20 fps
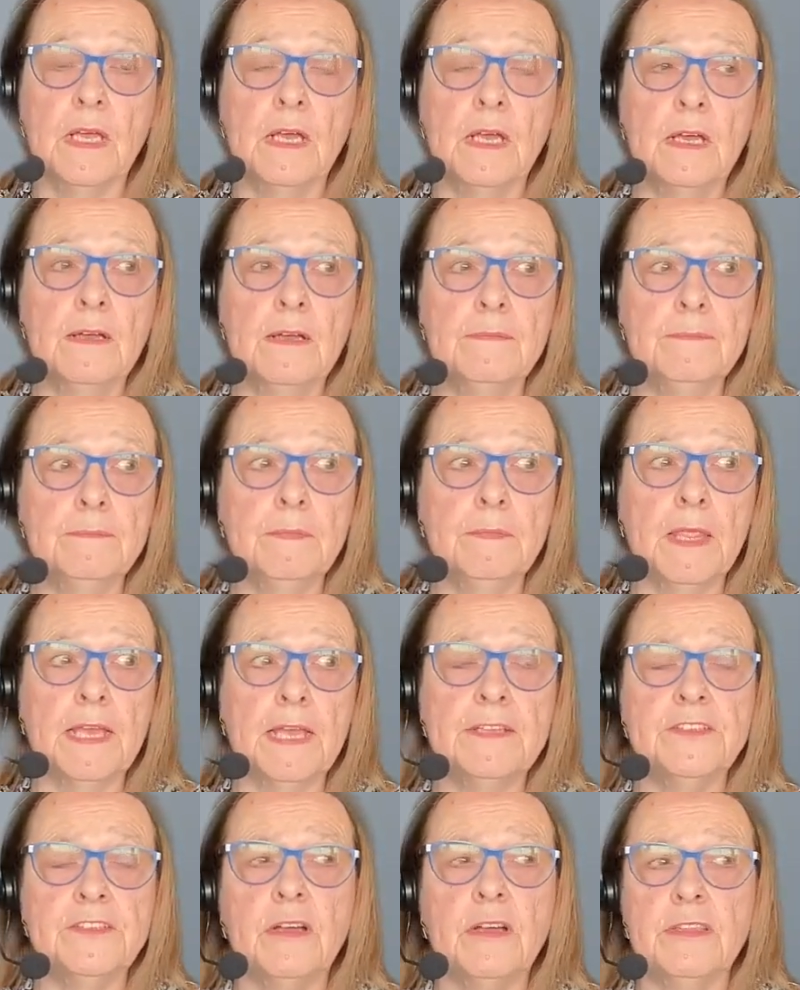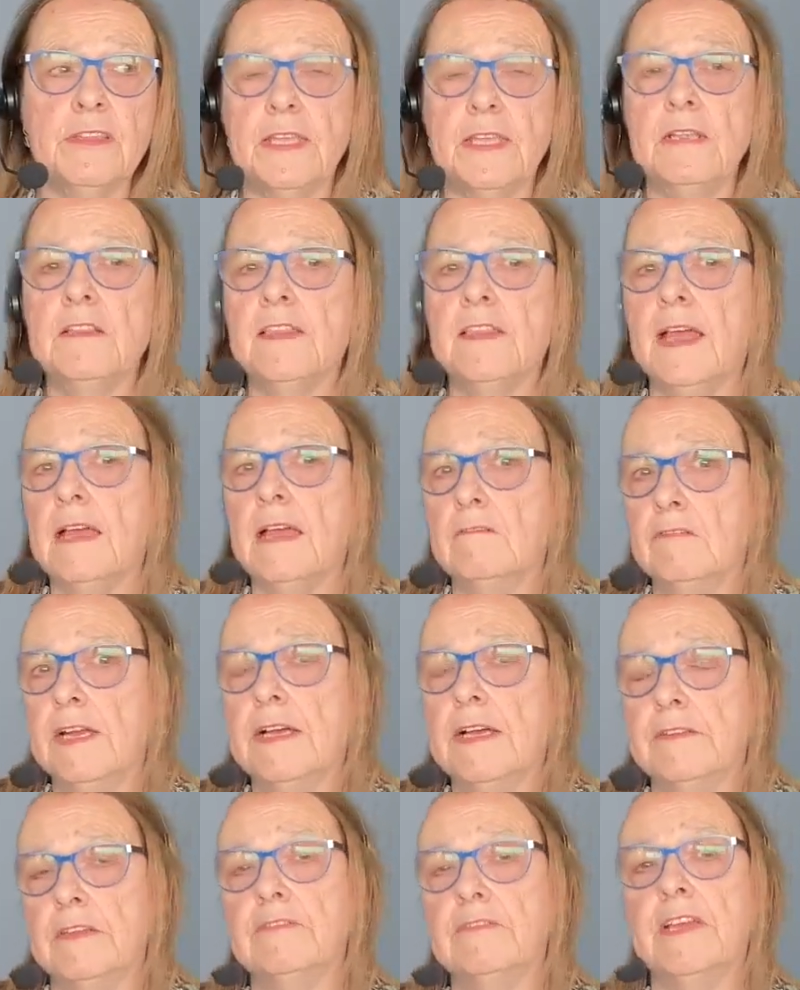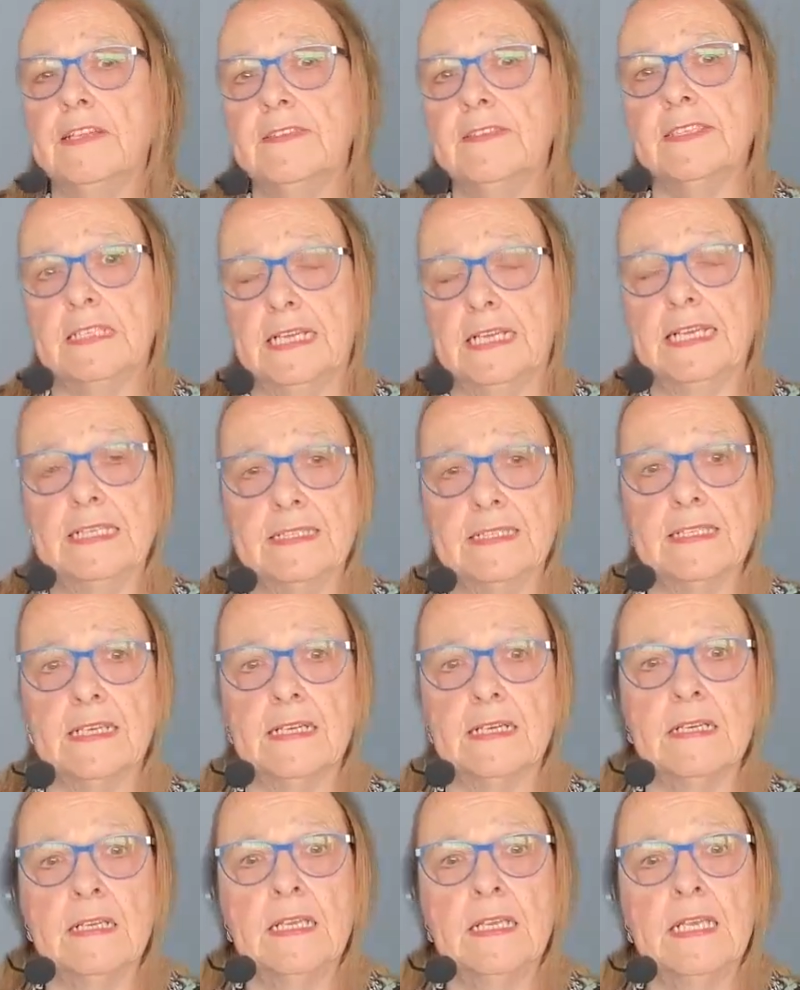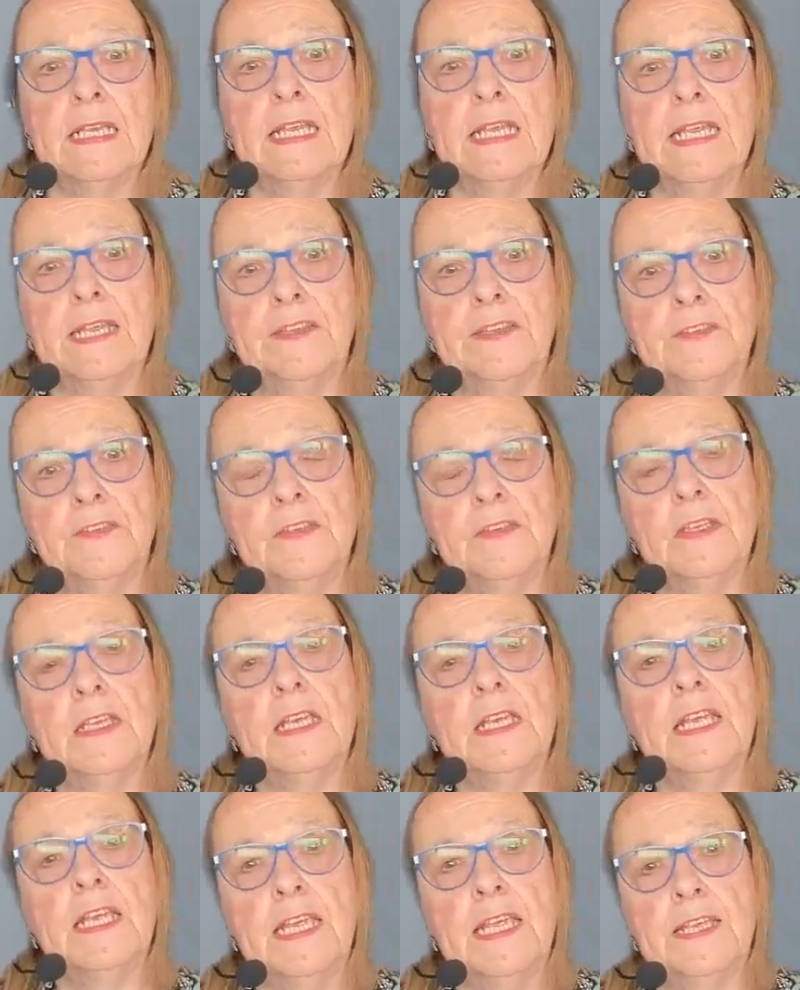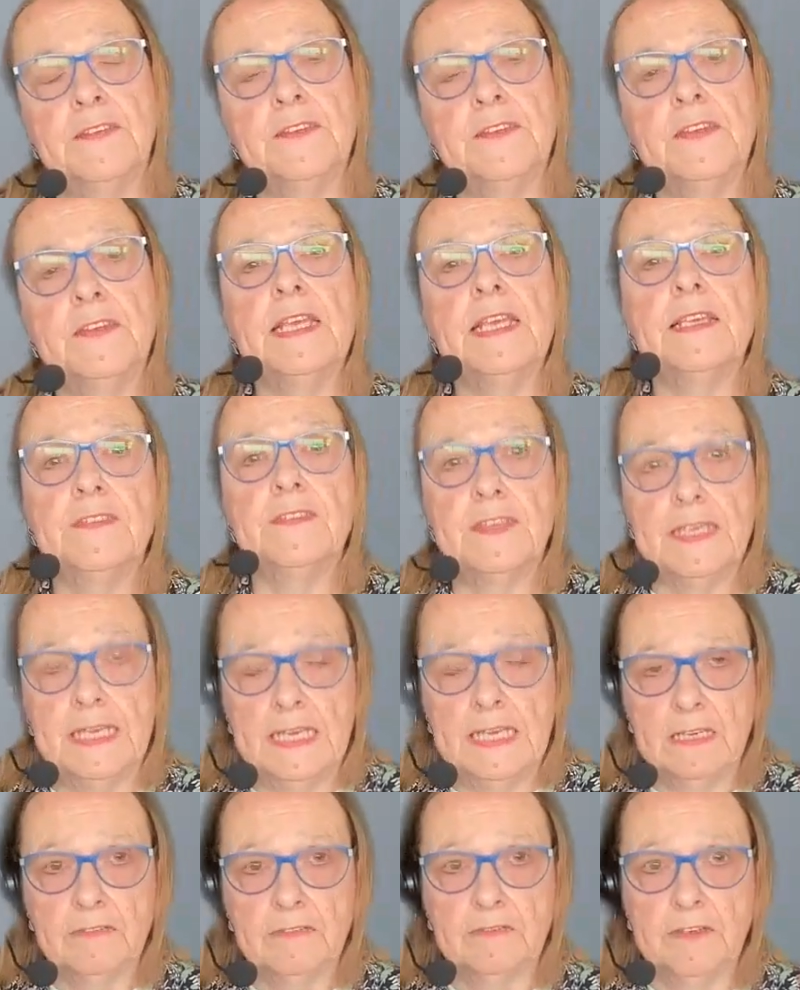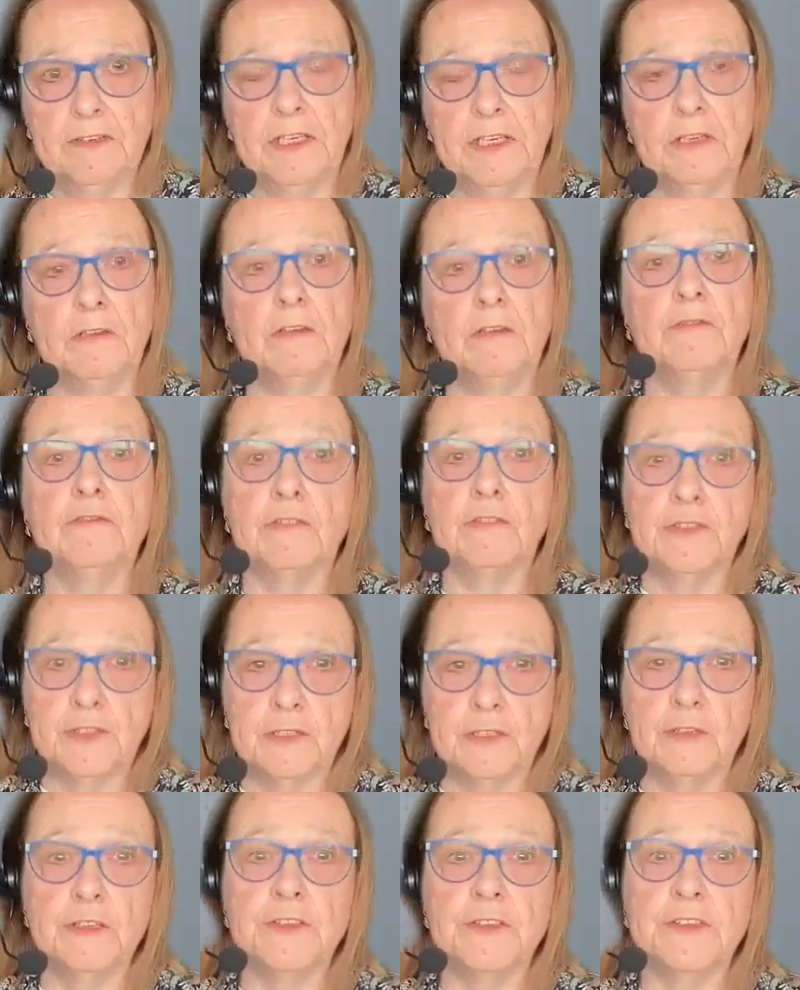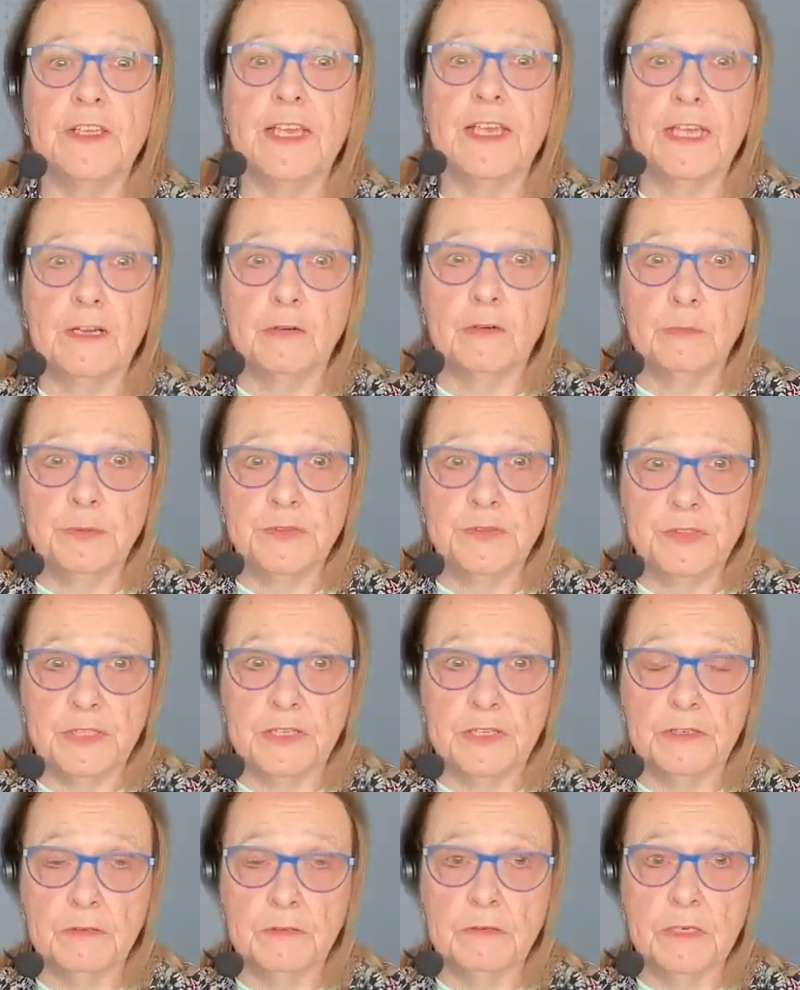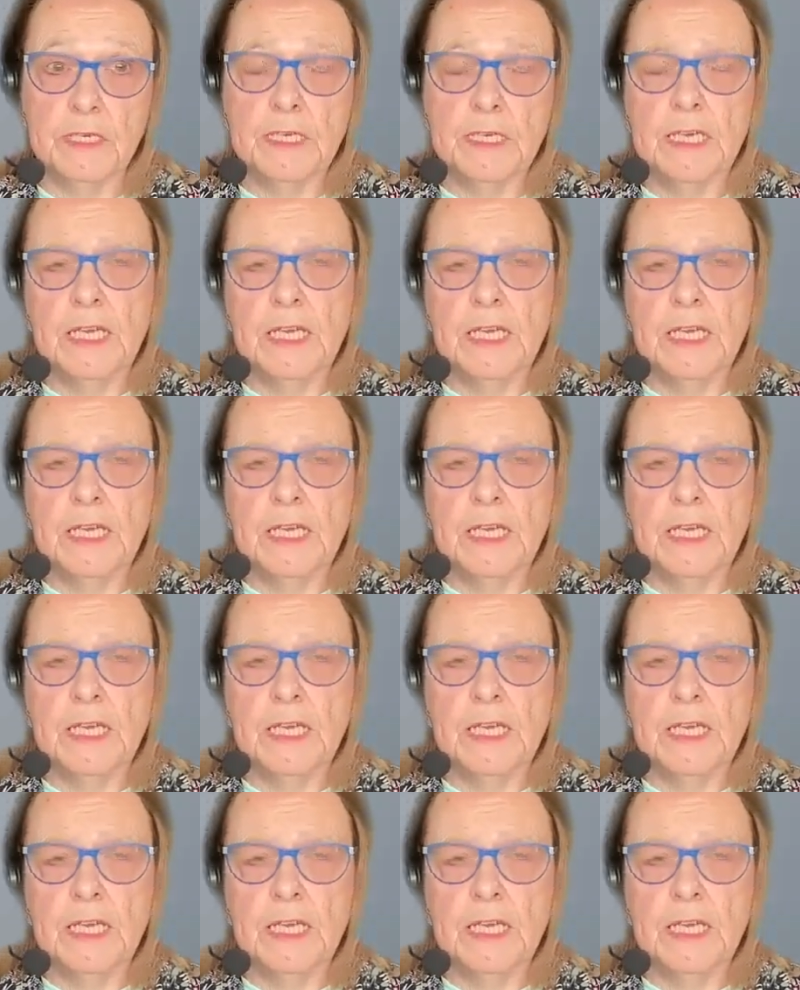Um, and so I think that round the ventilator is it's it's here for you for as long as it helps you.